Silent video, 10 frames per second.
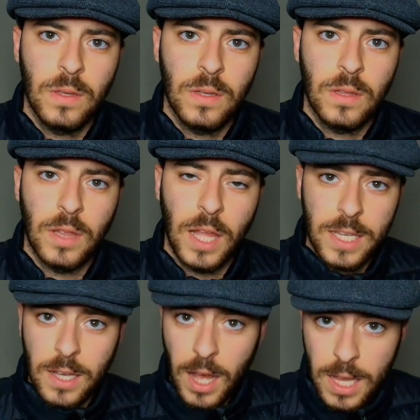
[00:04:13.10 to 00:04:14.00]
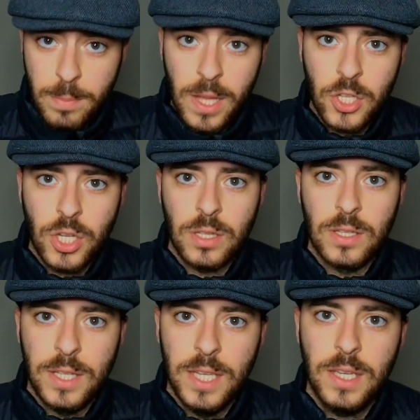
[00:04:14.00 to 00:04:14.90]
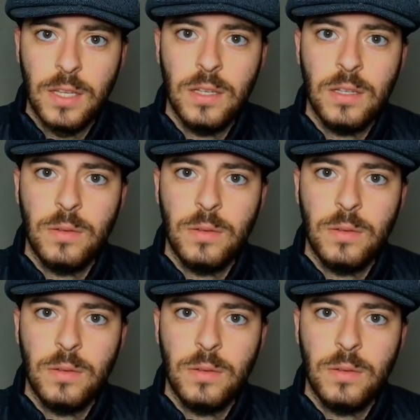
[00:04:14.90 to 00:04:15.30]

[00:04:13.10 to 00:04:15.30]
Like I mentioned, the deacon,